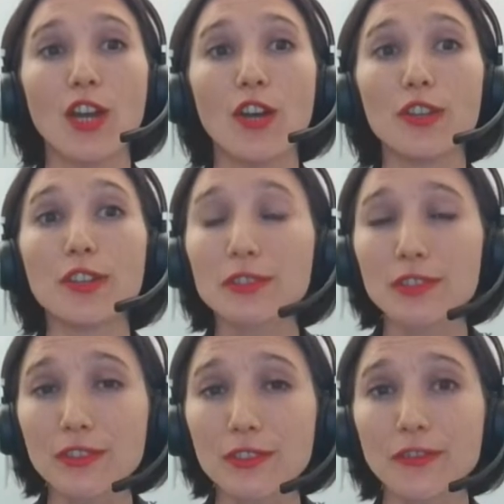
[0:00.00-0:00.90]

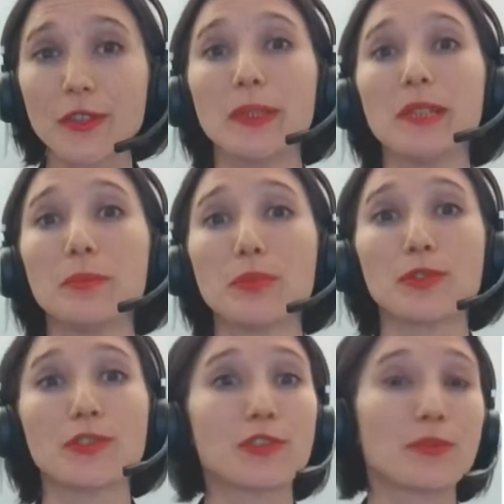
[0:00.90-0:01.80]
Another very
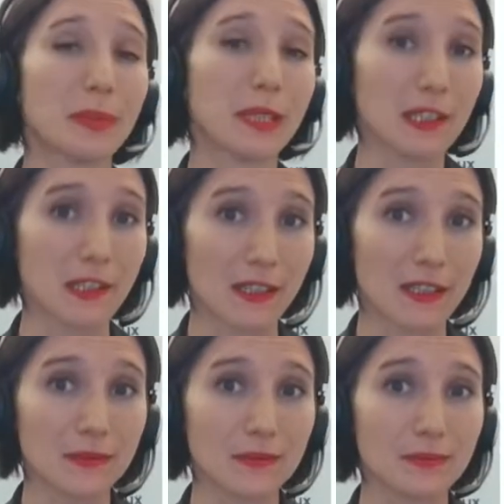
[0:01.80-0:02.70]
important pillar
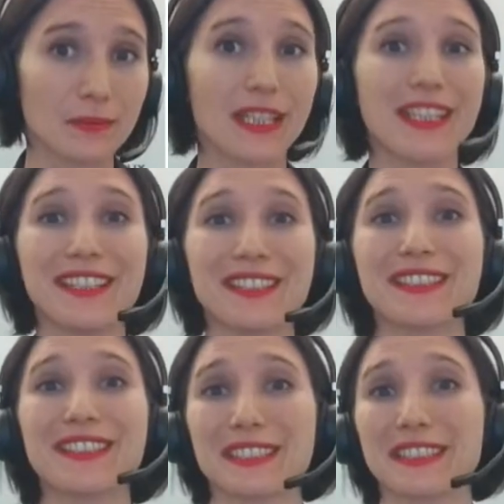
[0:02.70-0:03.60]

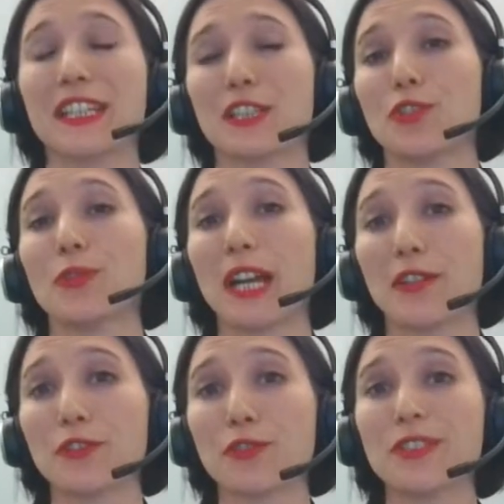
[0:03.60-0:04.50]
is that you
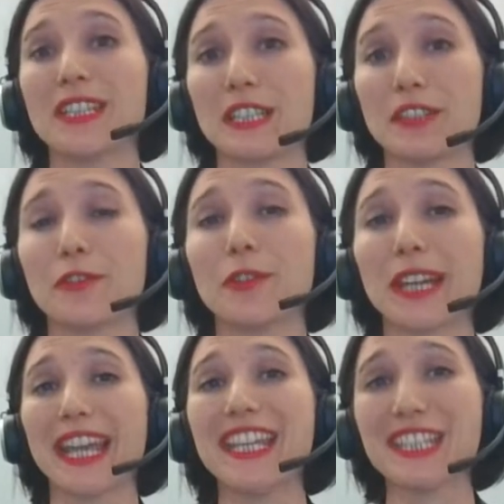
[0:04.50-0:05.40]
have to deliver
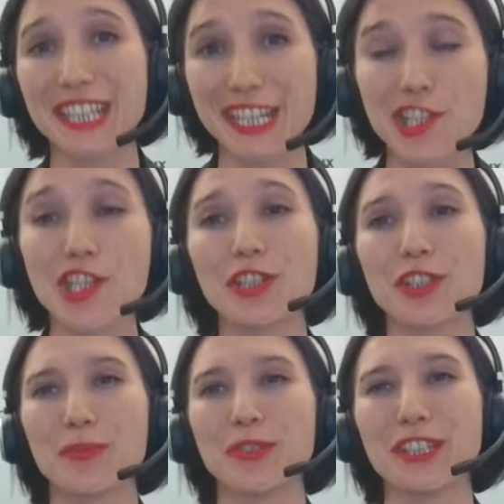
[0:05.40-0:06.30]
engaging
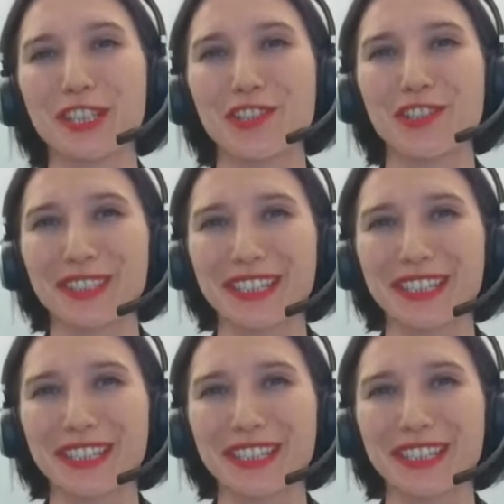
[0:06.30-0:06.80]
communication.